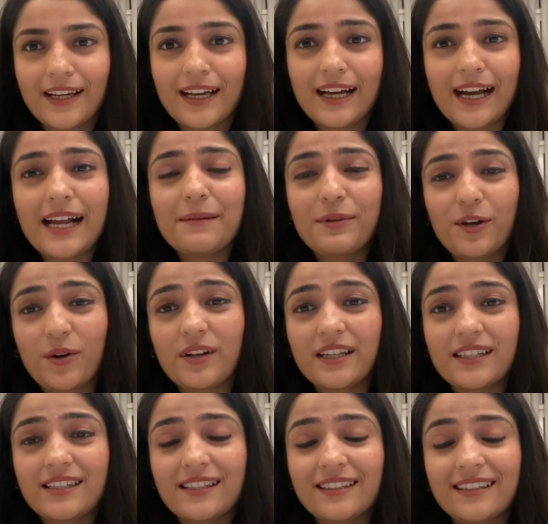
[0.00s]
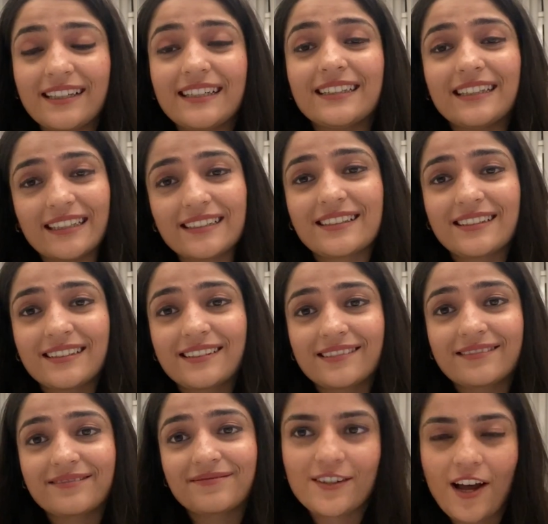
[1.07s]
I'll be honest, it does.
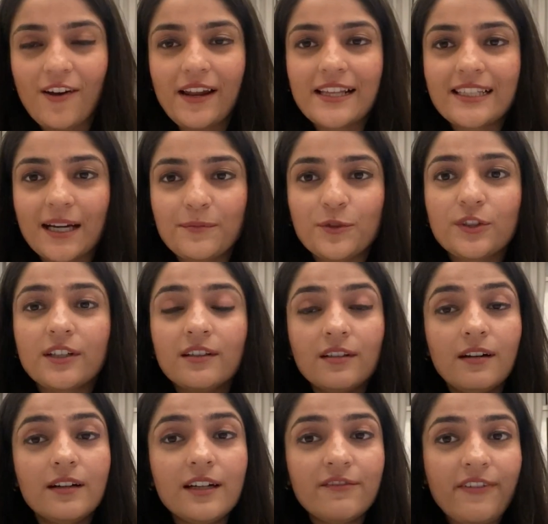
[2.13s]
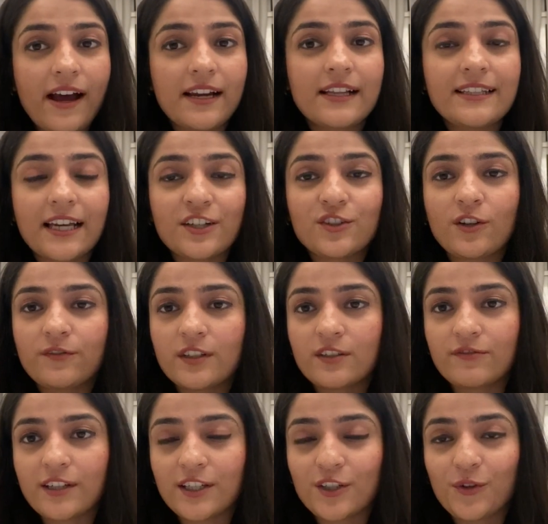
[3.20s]
Now let's come to the third and final section of this
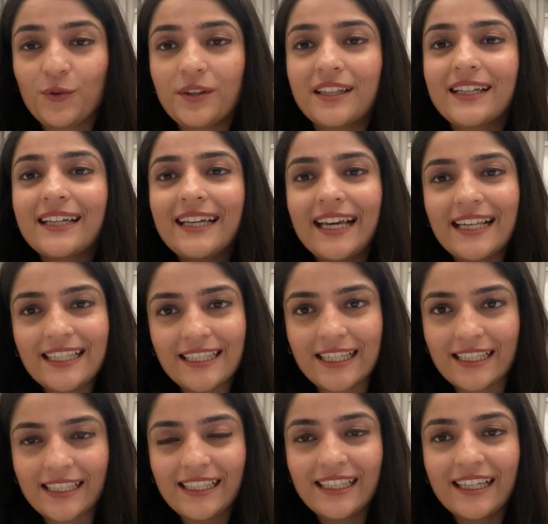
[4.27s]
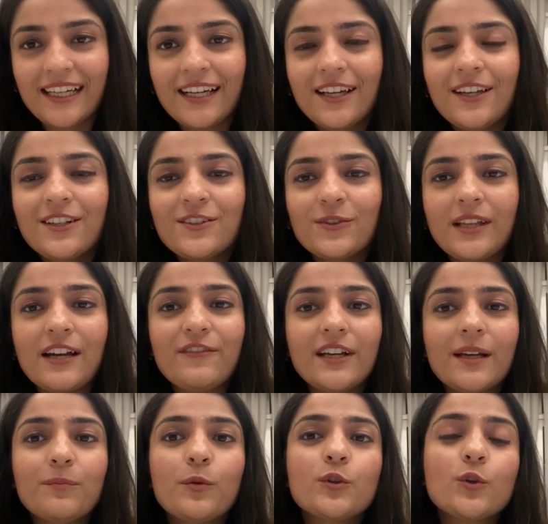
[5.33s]
video, the case study, so that we
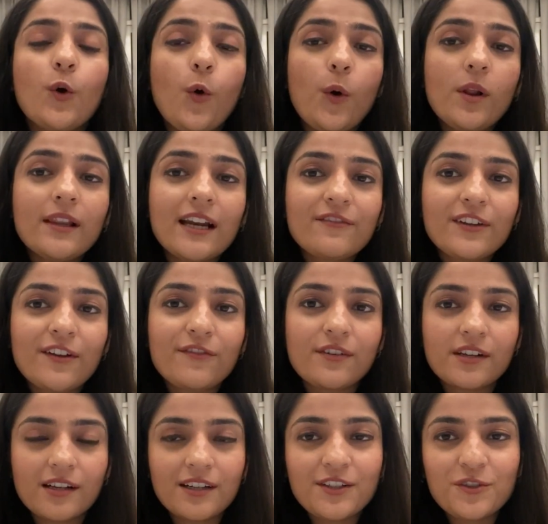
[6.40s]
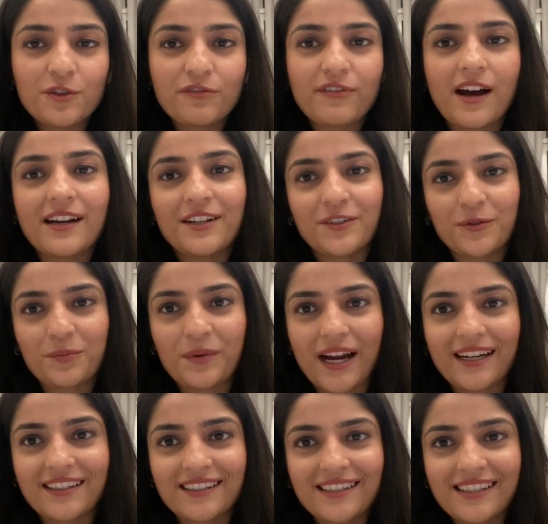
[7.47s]
can put all that we have learned so far into
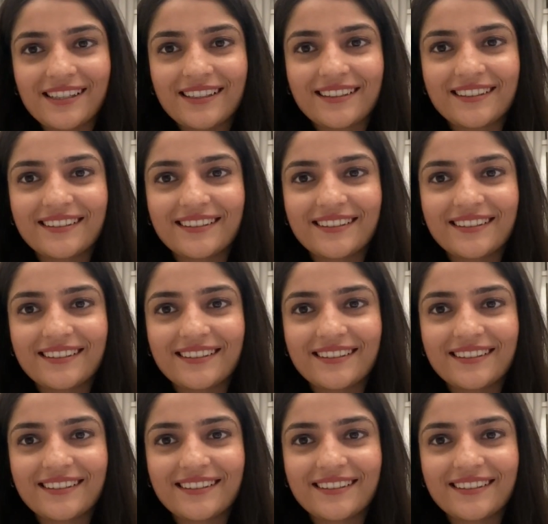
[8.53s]
practice.